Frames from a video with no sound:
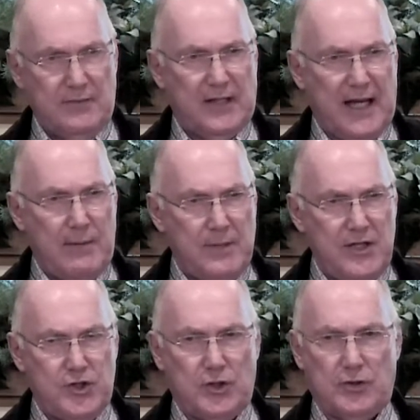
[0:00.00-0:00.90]
that I
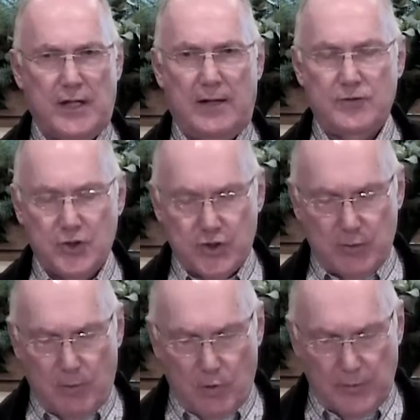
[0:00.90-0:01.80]
mentioned there just
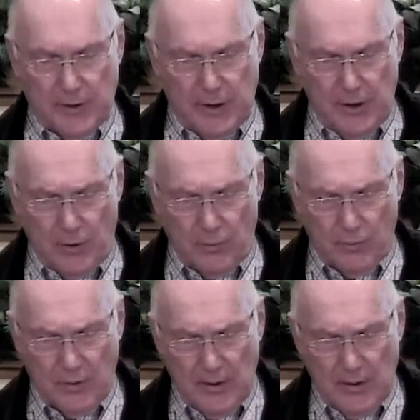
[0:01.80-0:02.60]
a moment ago.